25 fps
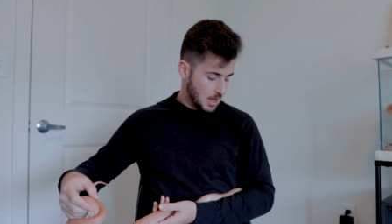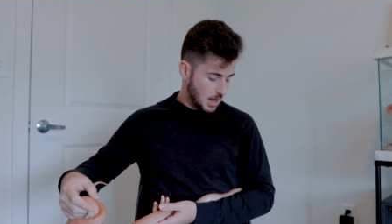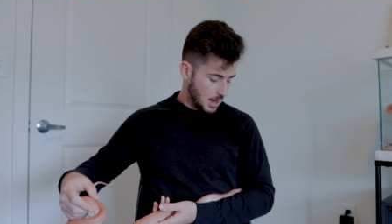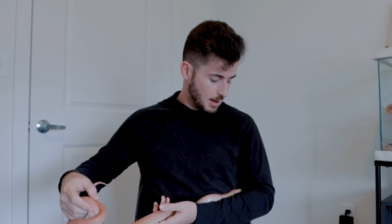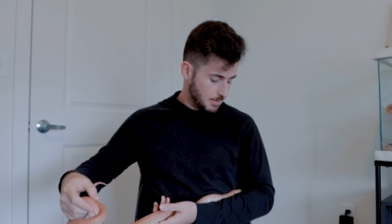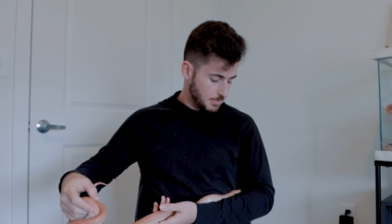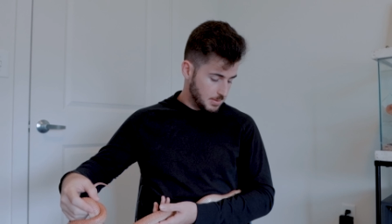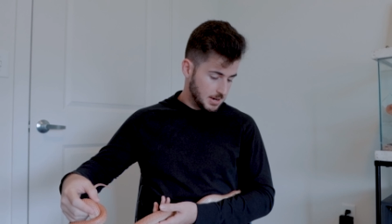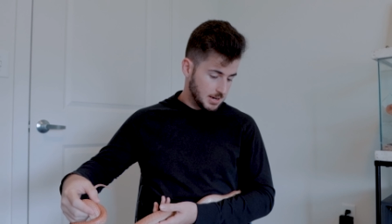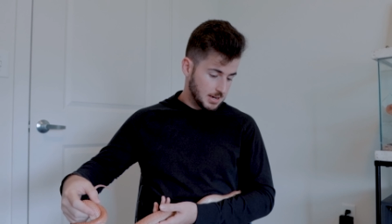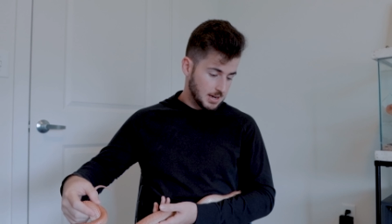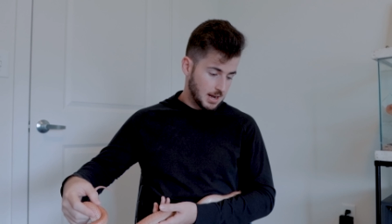
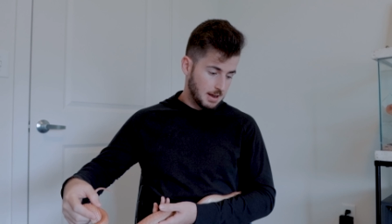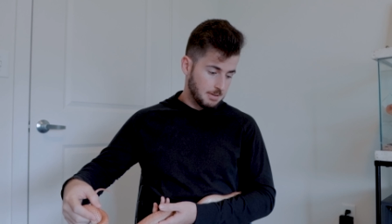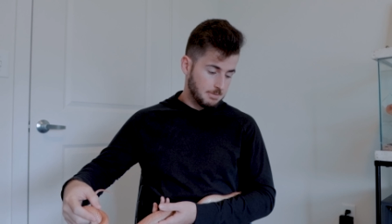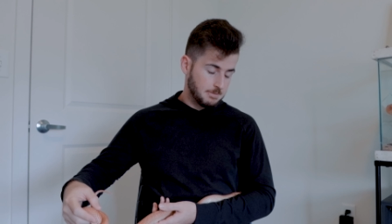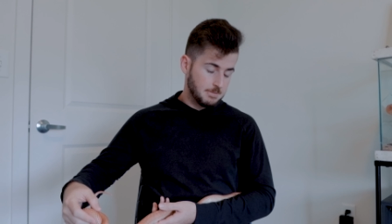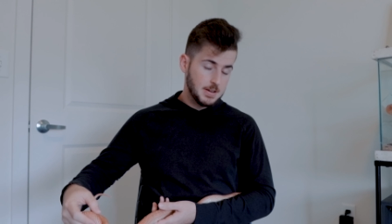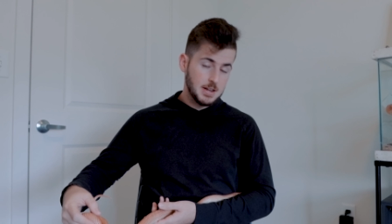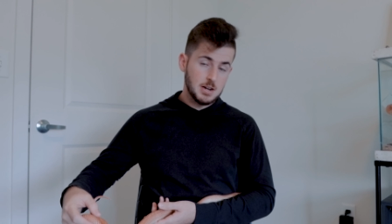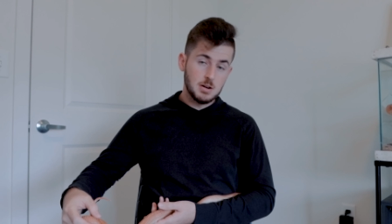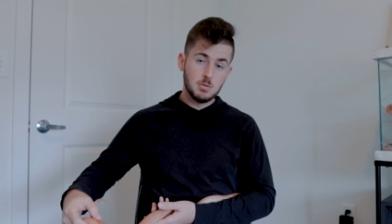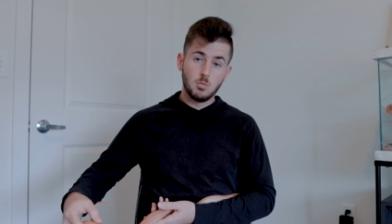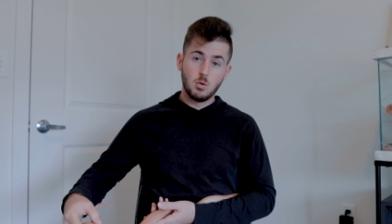I mean, I
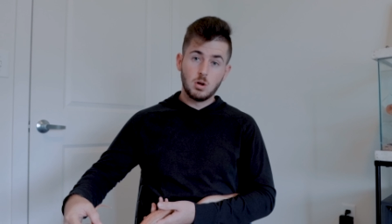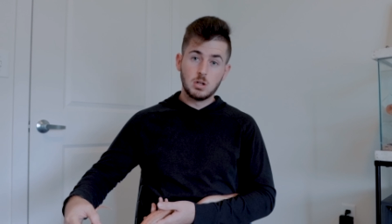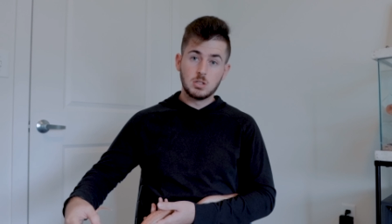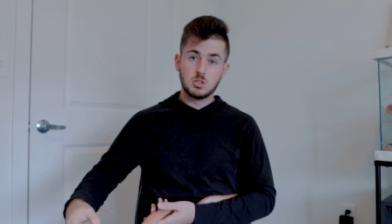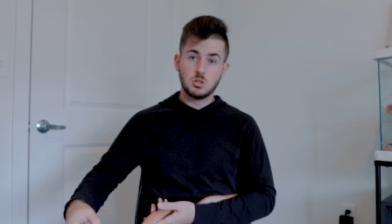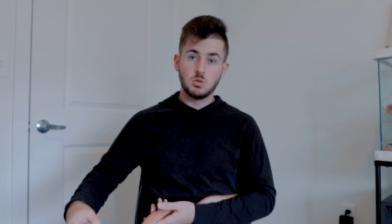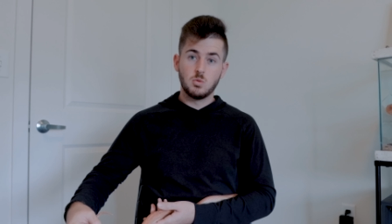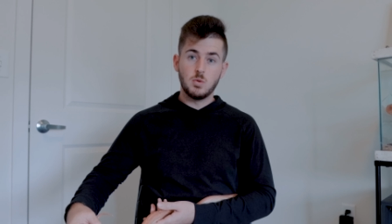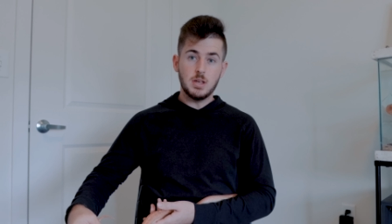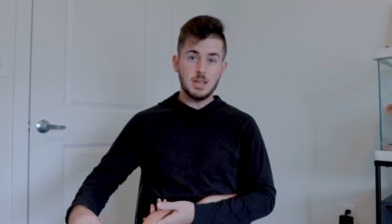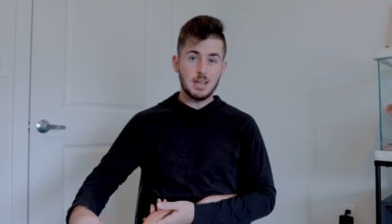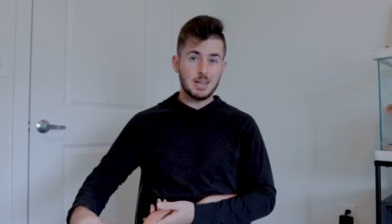feed him
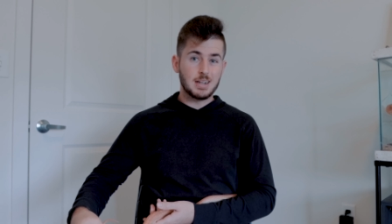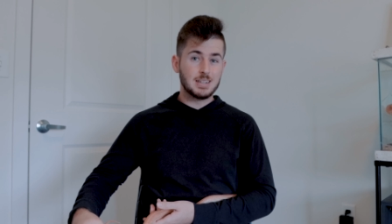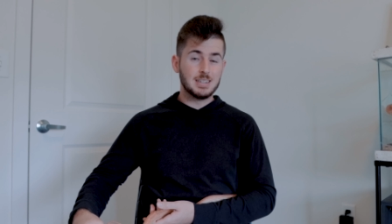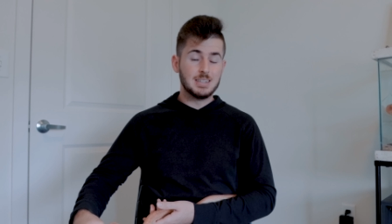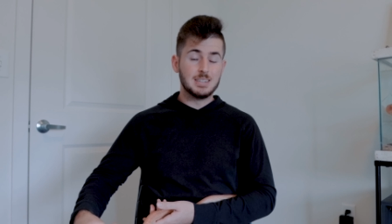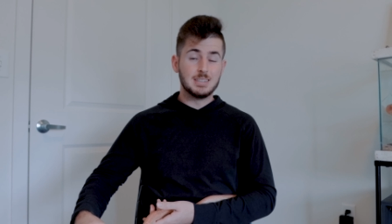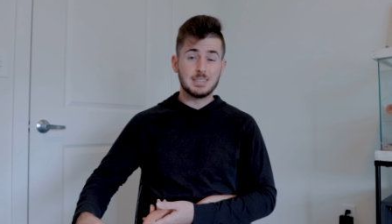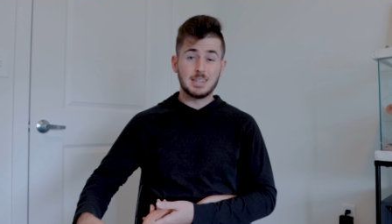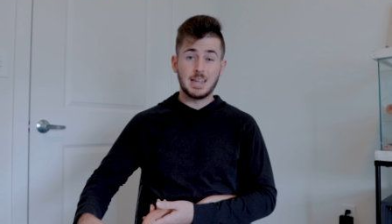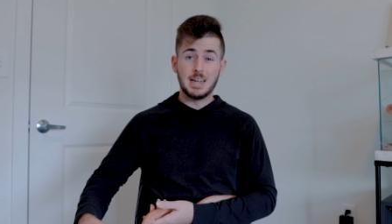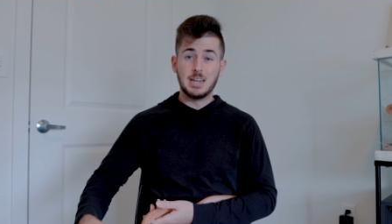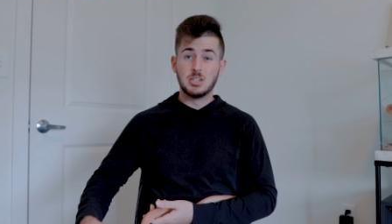once a week, I
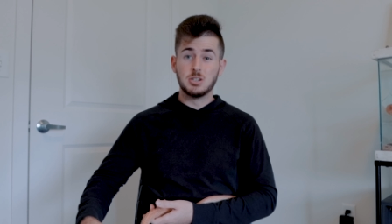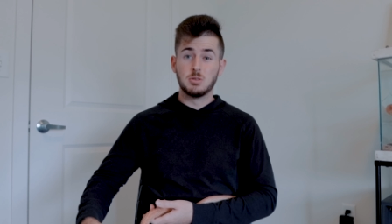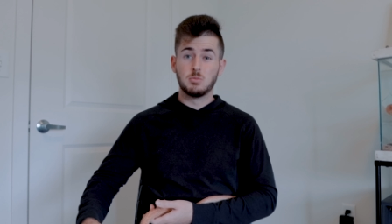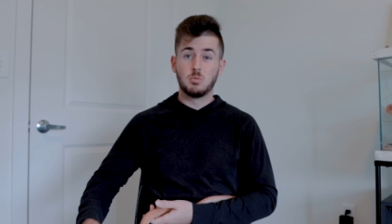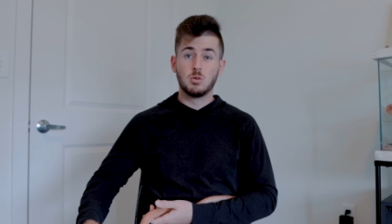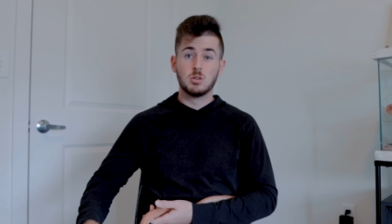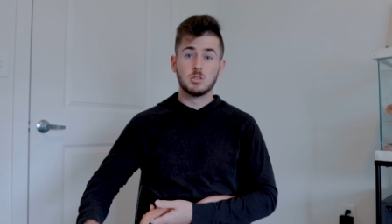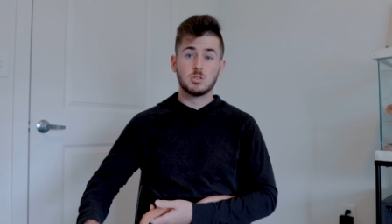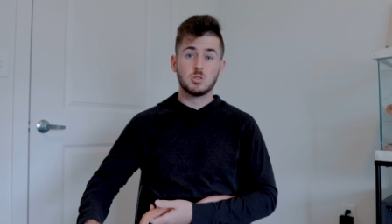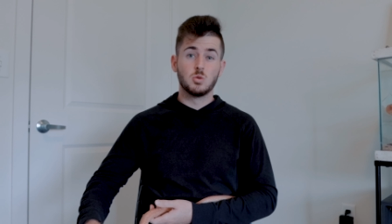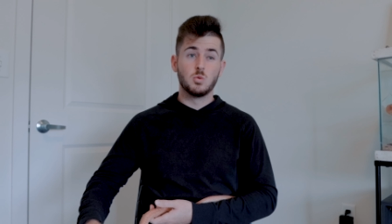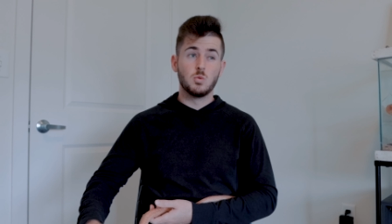clean his cage up
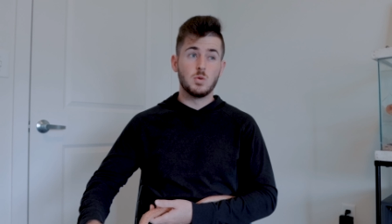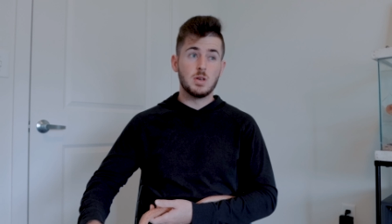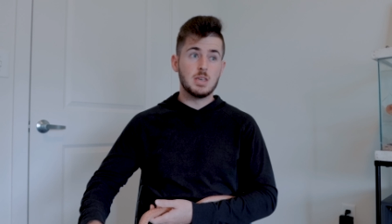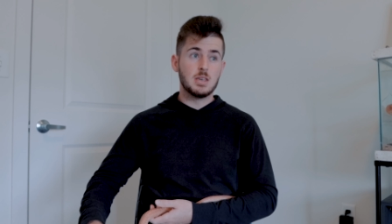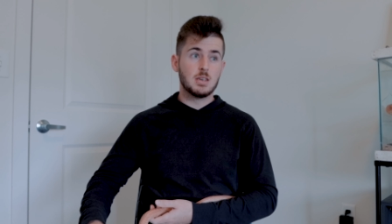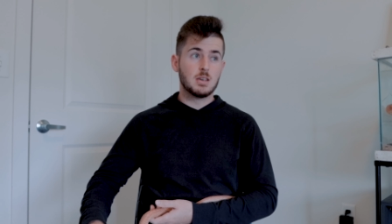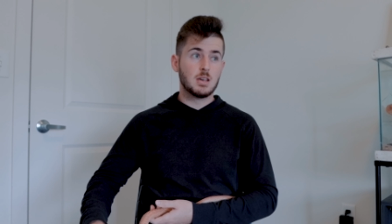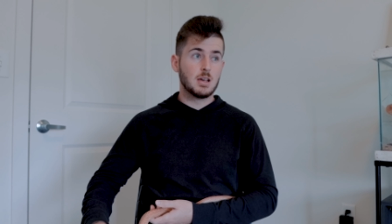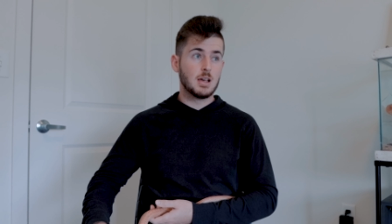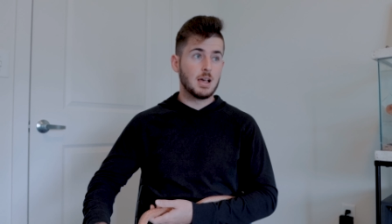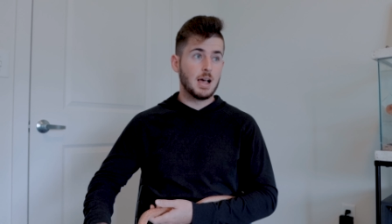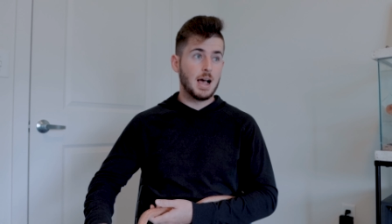once a
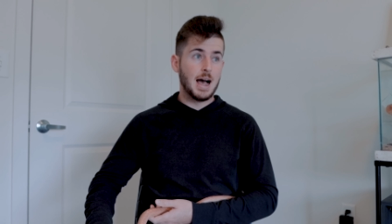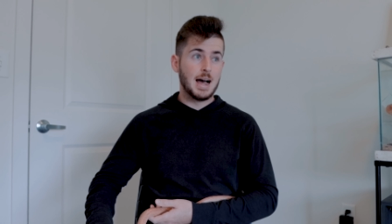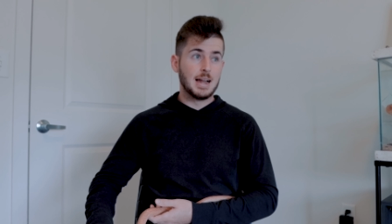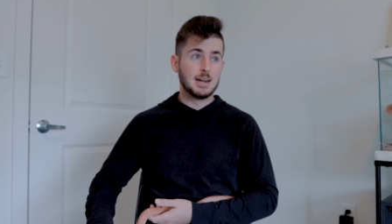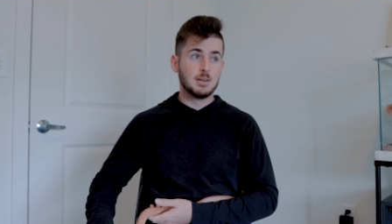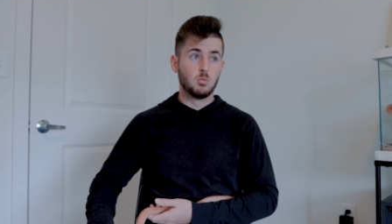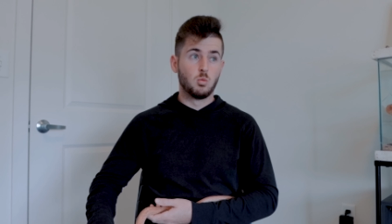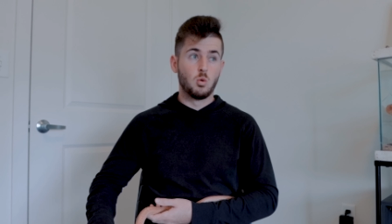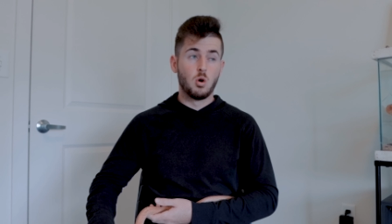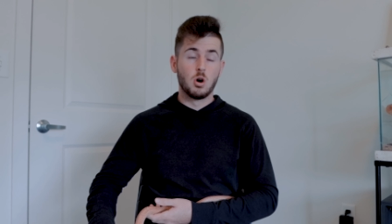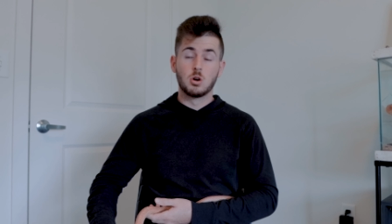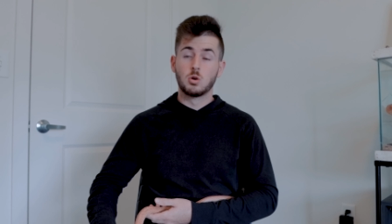week,
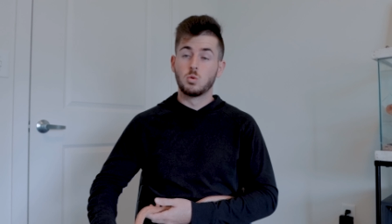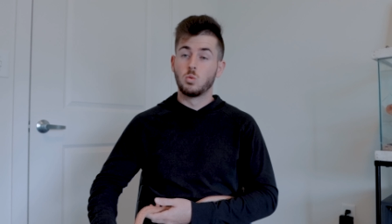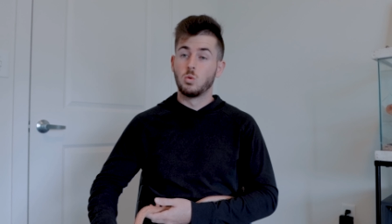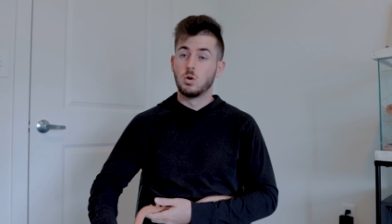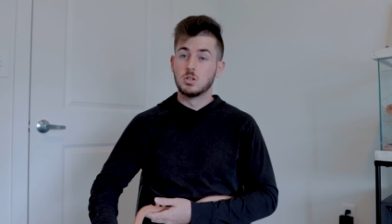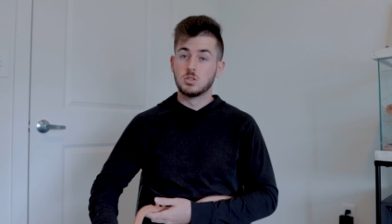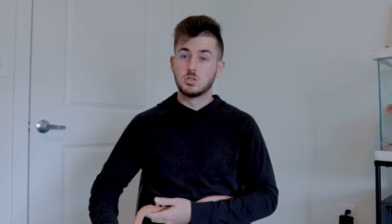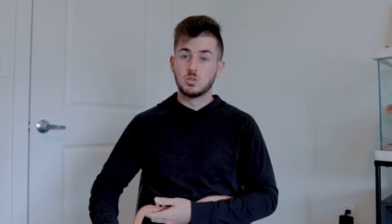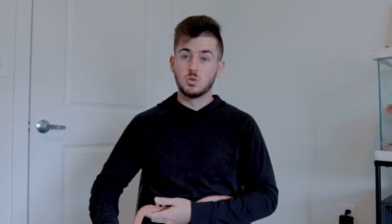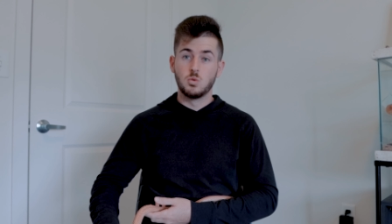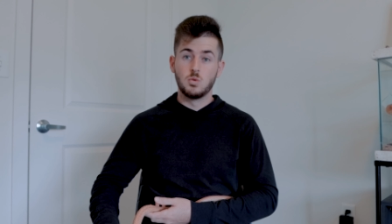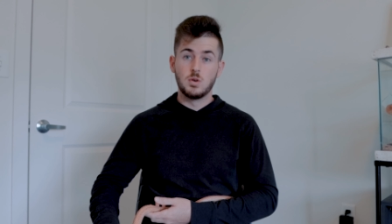Add water
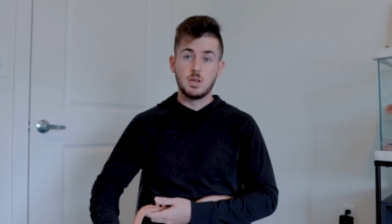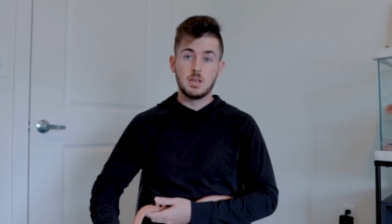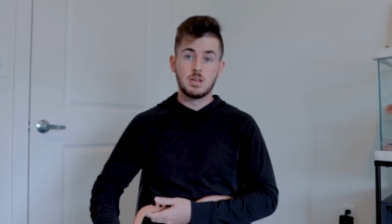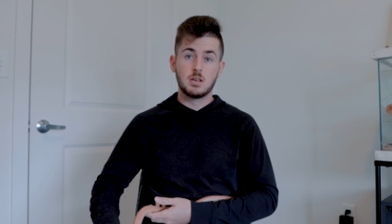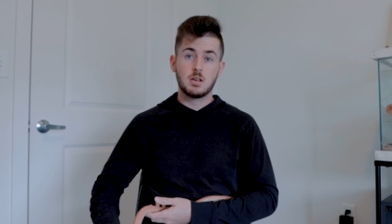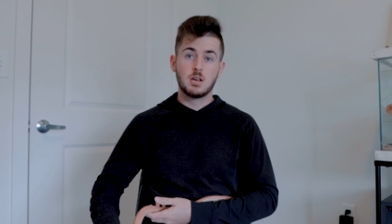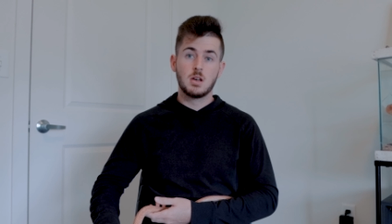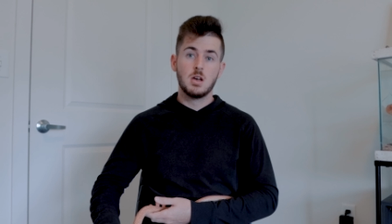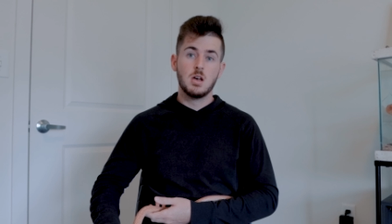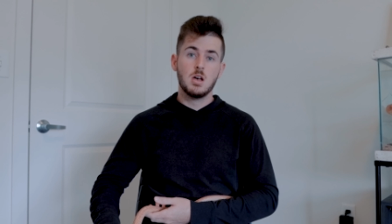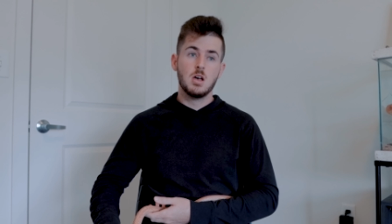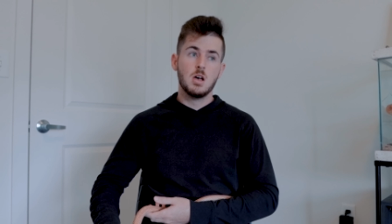once a
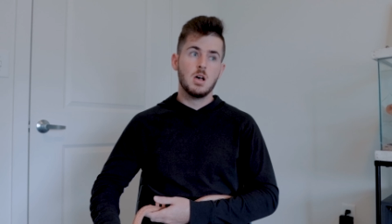week.